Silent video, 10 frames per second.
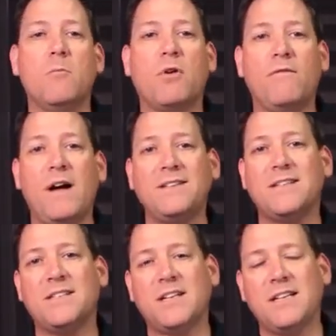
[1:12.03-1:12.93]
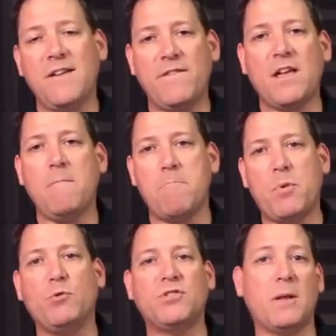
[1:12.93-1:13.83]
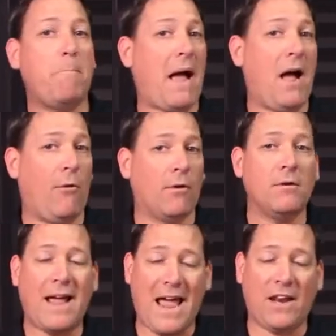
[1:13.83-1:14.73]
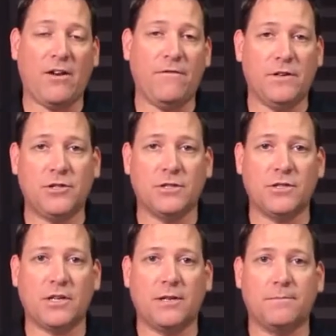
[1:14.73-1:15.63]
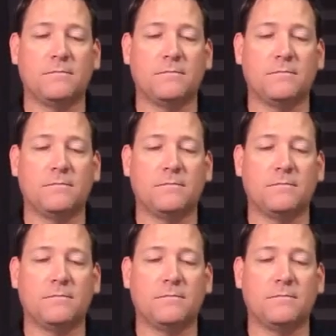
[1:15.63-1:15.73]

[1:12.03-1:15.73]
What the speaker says: provides a significant boost in power and efficiency.